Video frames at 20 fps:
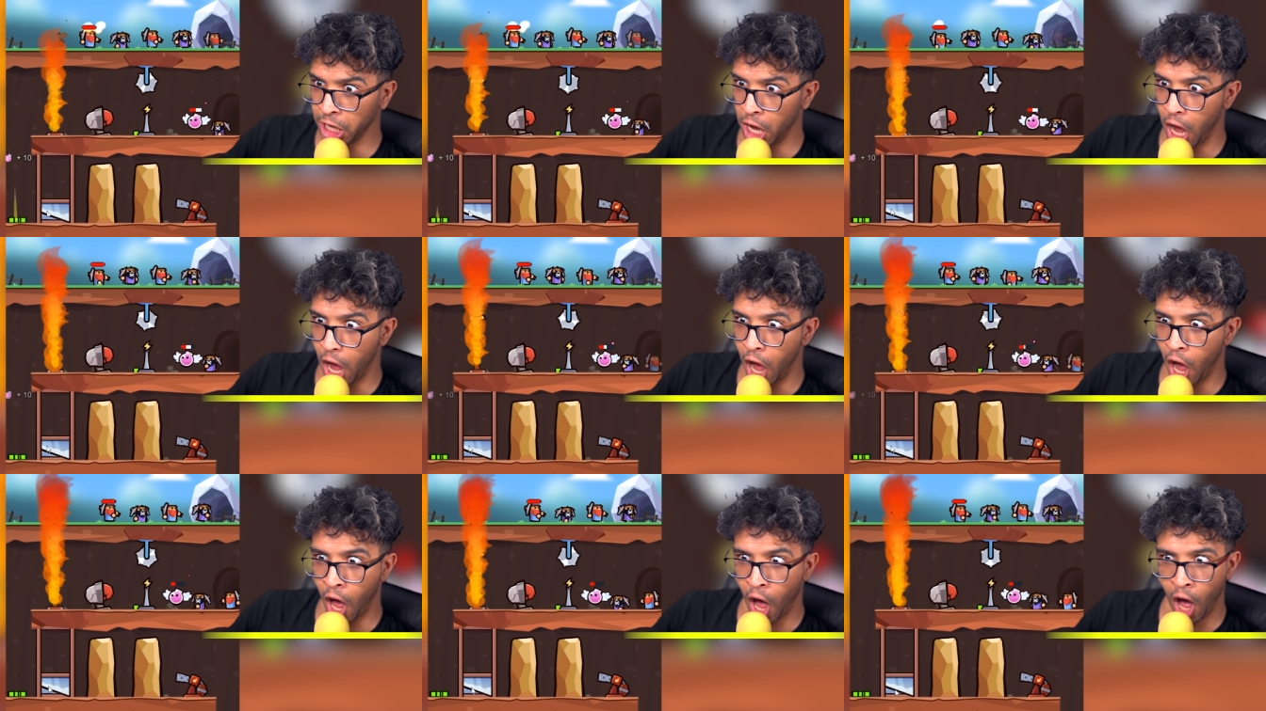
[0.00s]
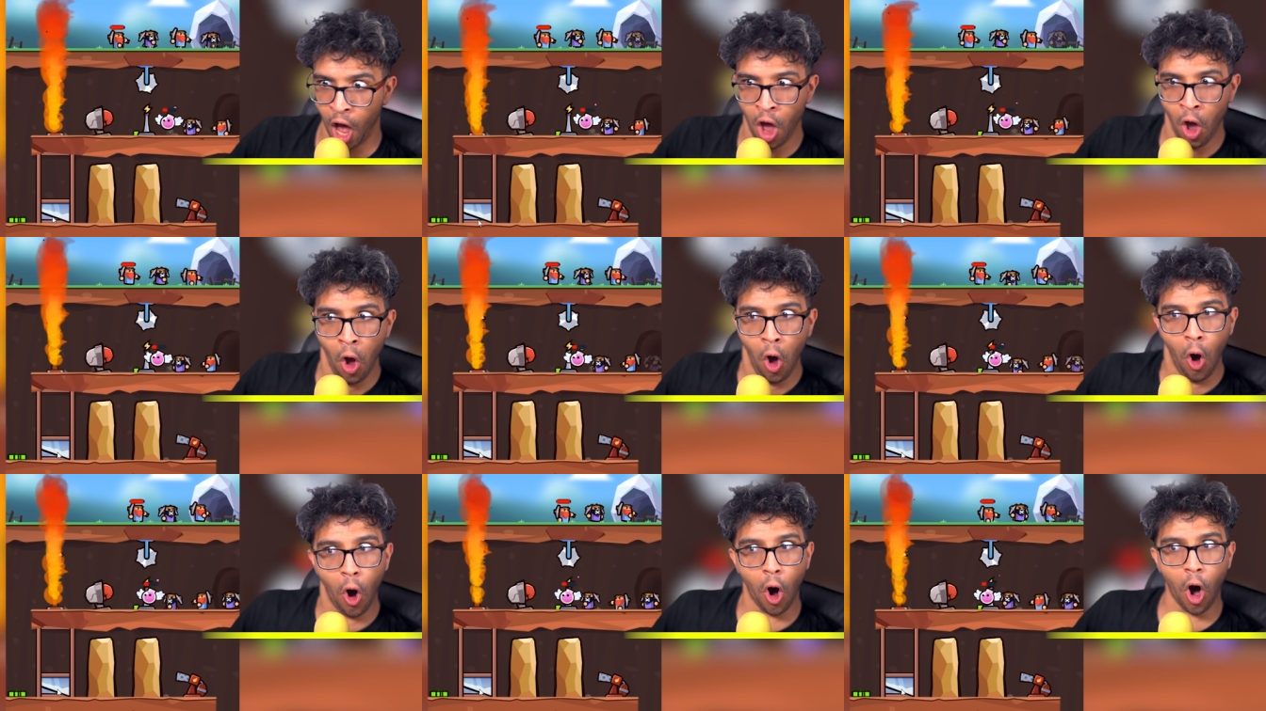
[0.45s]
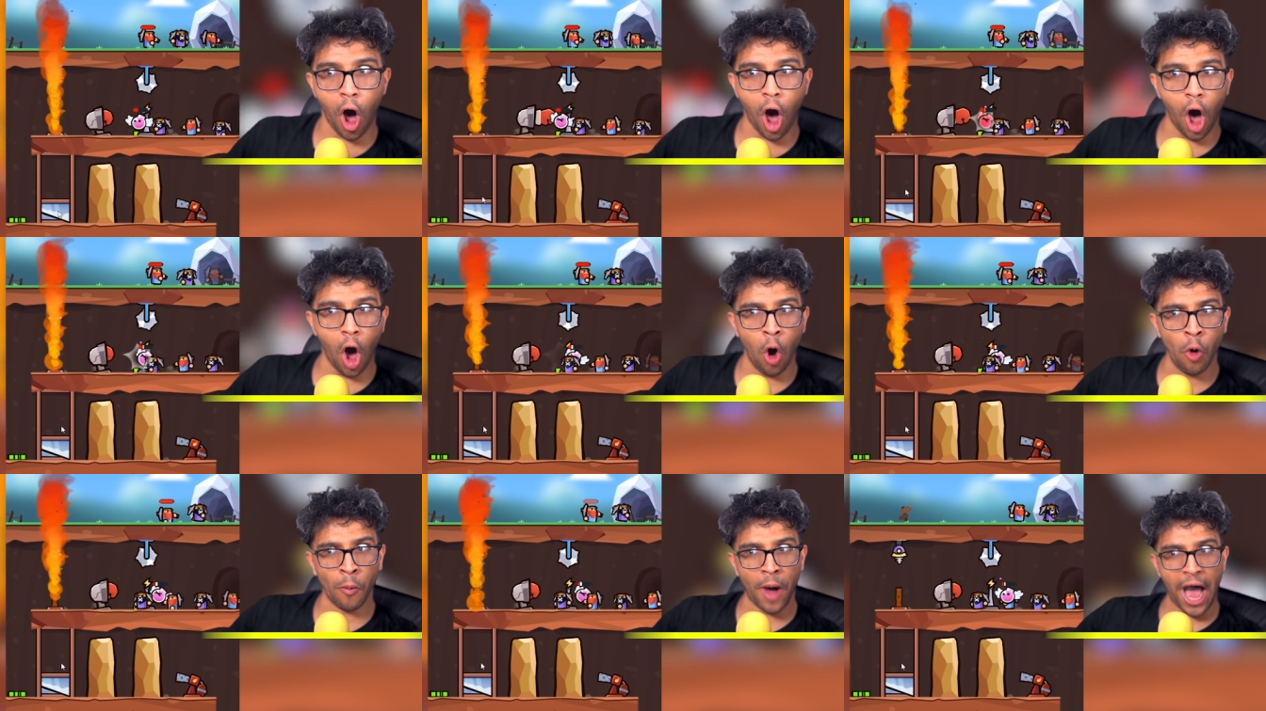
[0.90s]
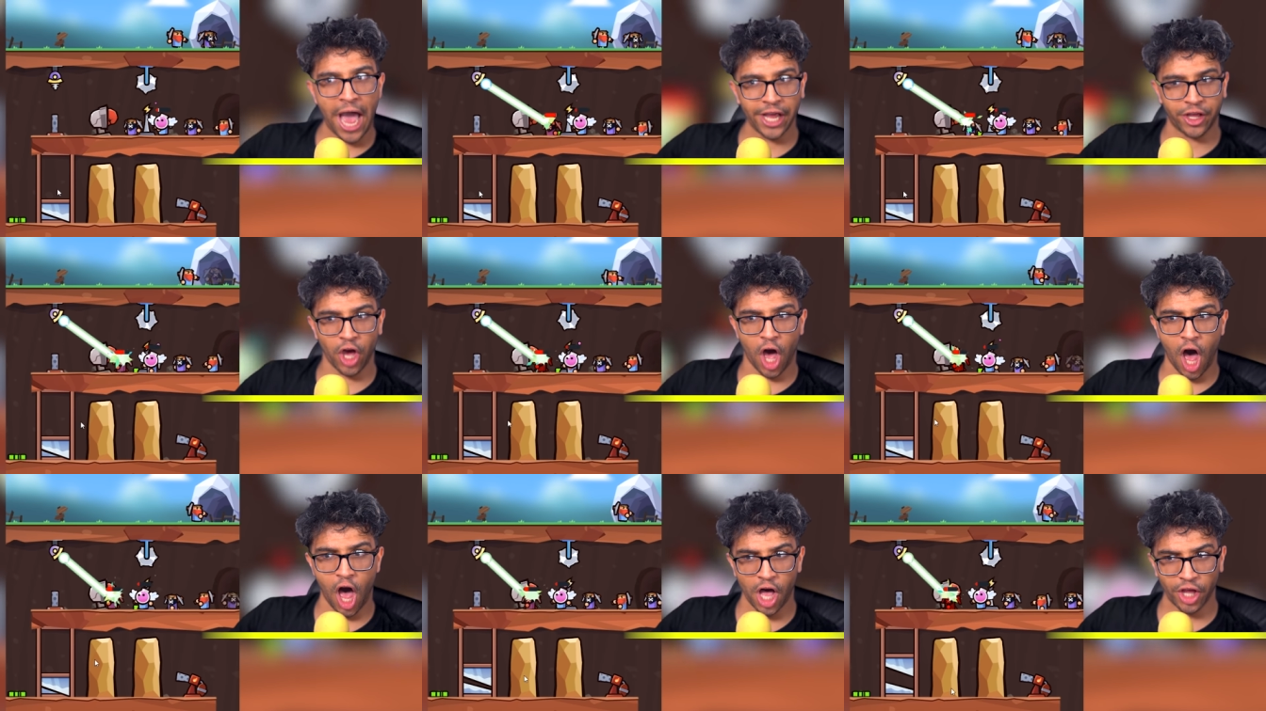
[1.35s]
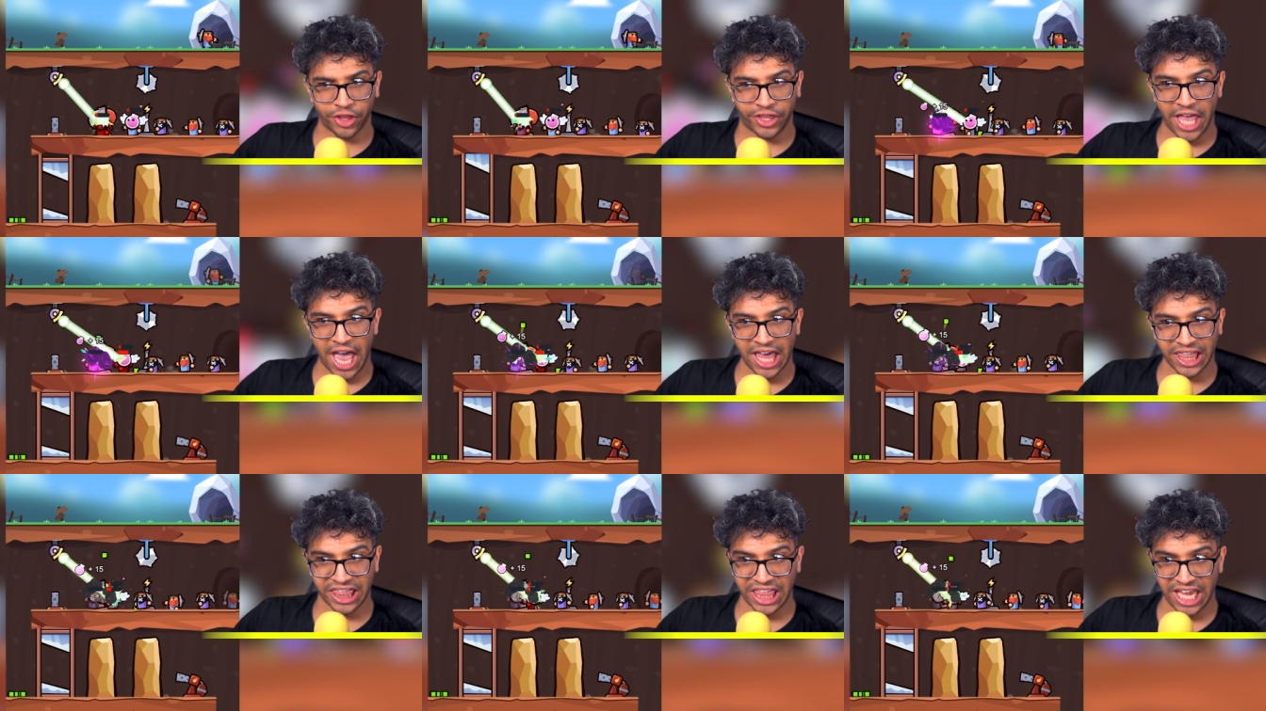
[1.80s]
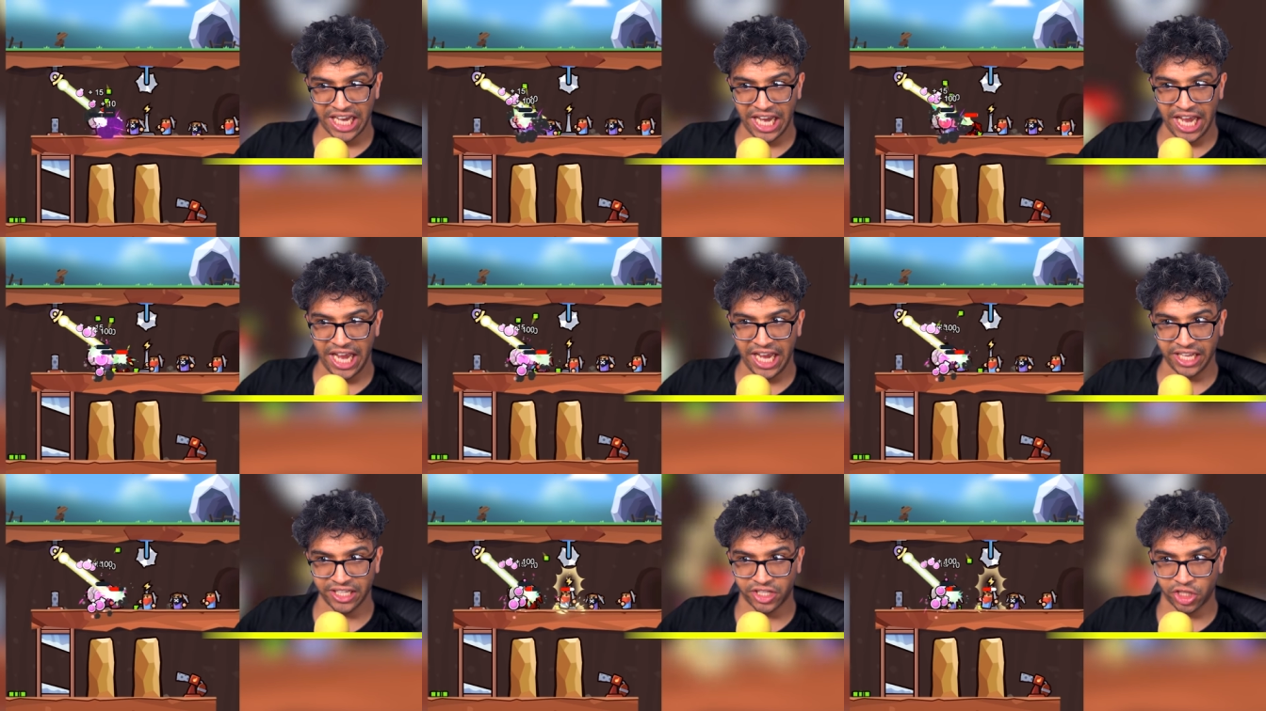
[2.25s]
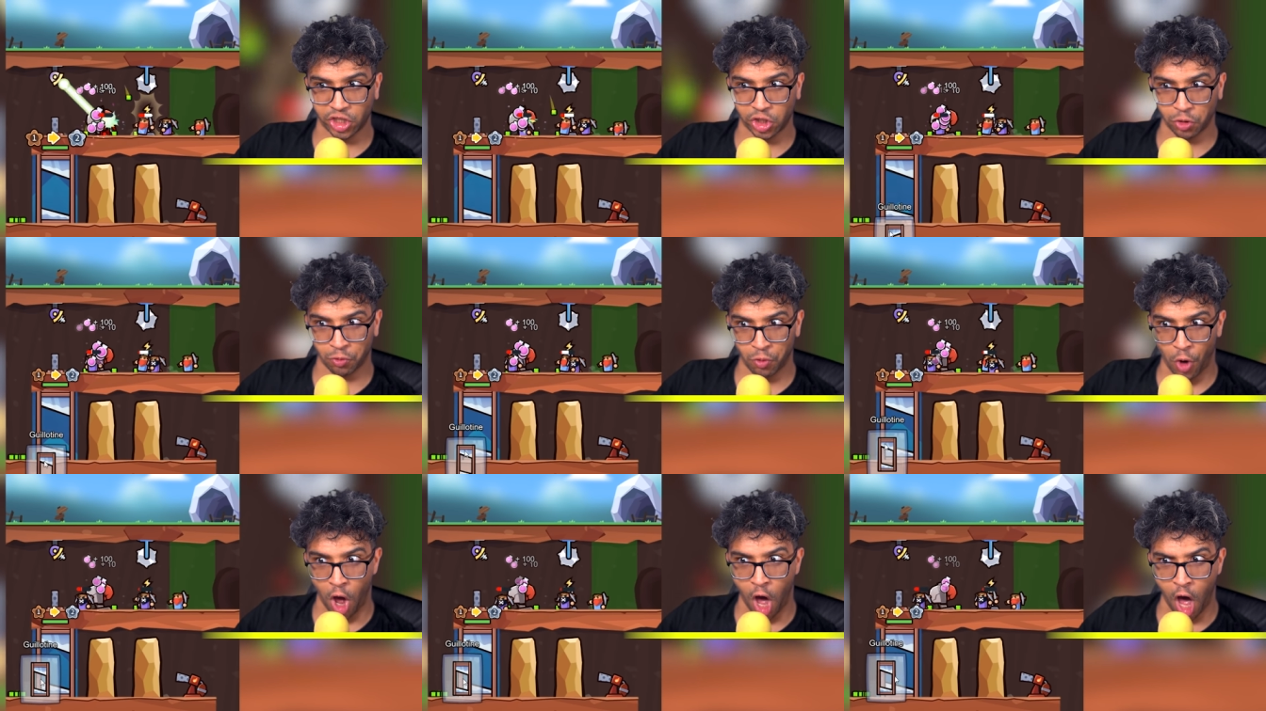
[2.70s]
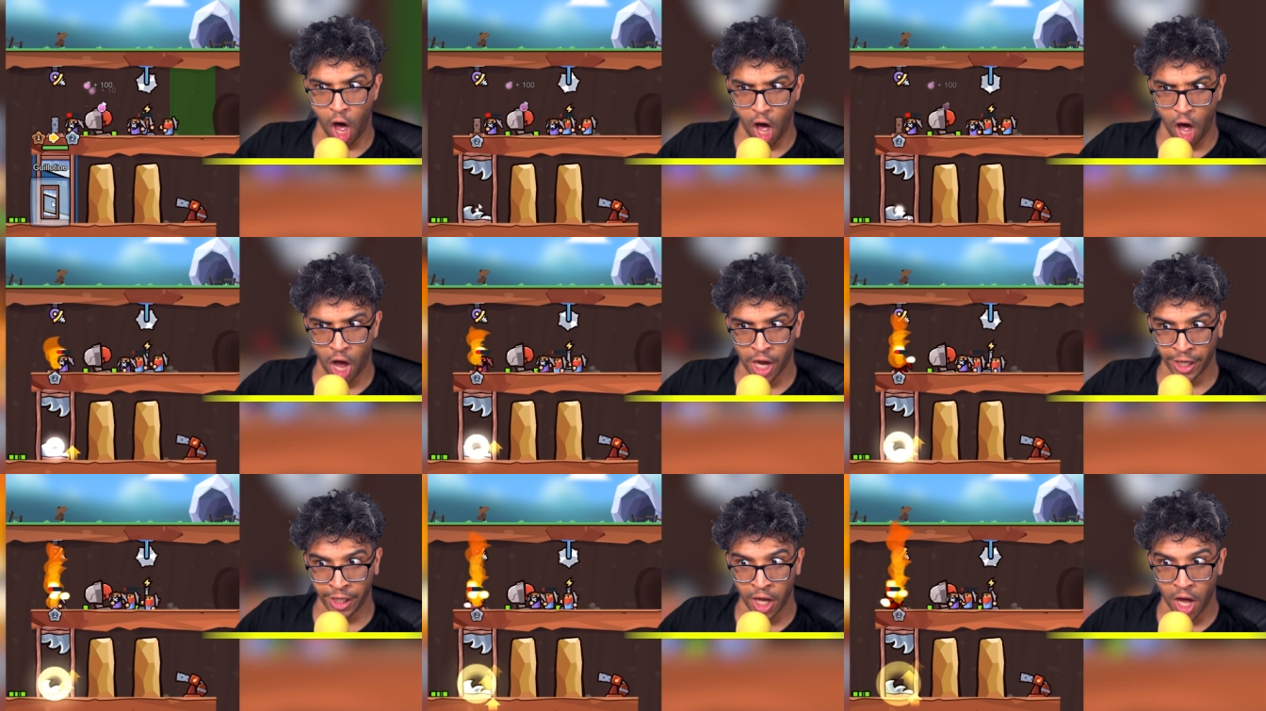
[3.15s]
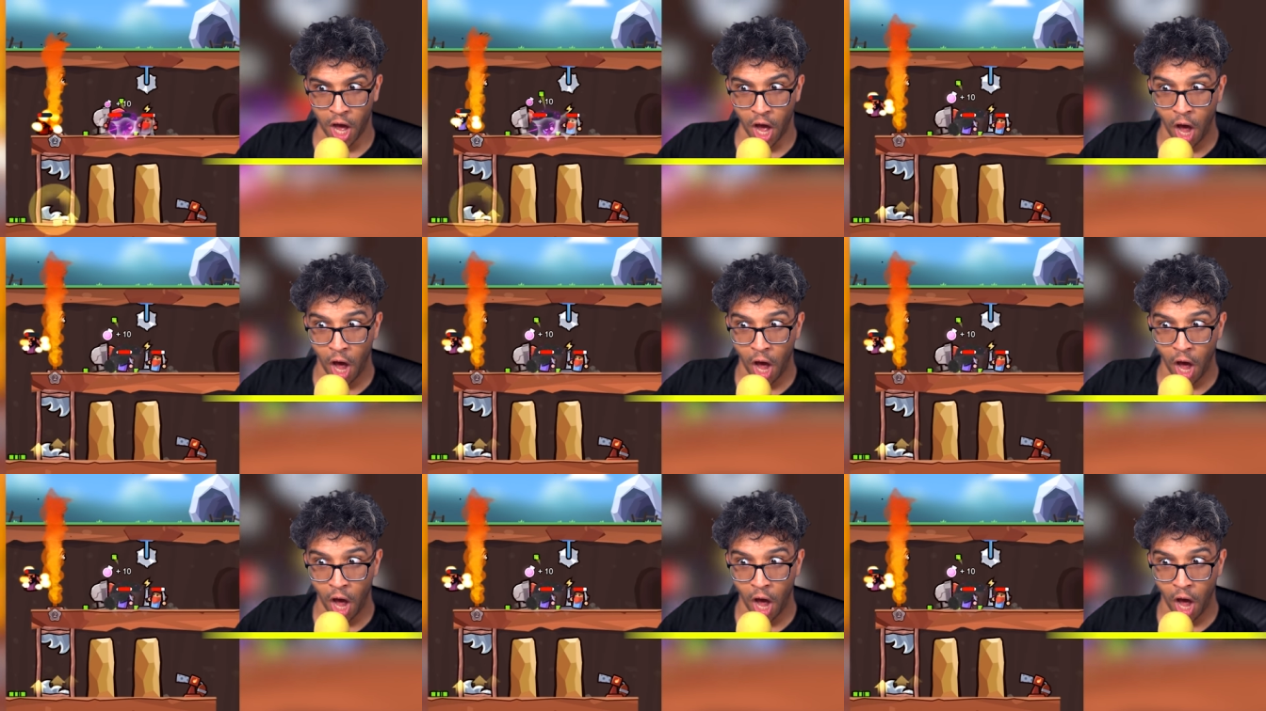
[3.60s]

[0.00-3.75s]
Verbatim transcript: Oh my God, that thing is strong.